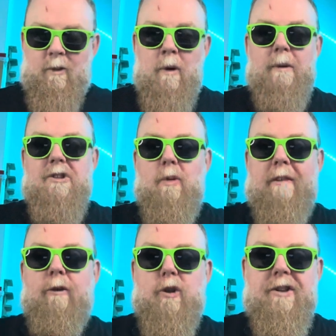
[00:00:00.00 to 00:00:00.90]
Well, which is quite
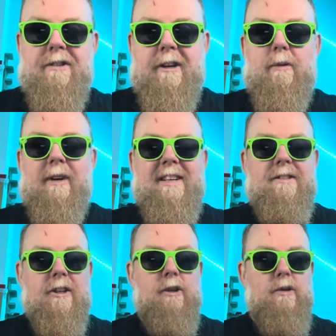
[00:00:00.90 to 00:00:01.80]
fortunate because they don't
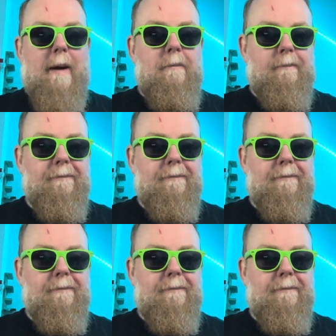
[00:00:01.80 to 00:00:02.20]
release a huge amount.